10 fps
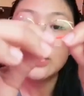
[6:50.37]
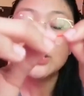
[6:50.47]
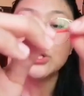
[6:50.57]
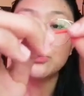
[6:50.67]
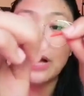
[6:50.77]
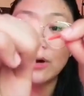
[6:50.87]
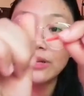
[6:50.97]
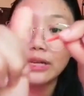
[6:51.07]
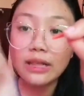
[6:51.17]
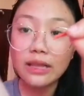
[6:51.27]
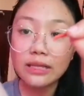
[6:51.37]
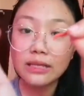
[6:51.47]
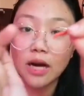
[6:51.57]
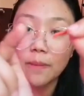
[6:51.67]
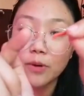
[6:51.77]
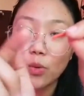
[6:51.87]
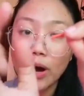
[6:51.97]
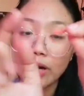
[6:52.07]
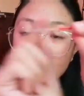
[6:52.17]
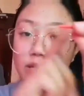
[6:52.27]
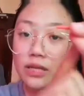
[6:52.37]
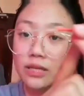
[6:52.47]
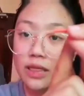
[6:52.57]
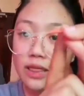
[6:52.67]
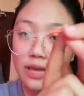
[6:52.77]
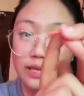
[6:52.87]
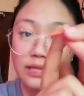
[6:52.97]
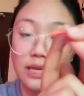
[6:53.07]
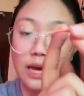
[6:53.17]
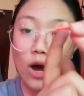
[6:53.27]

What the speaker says: Surrounding these copper wires is this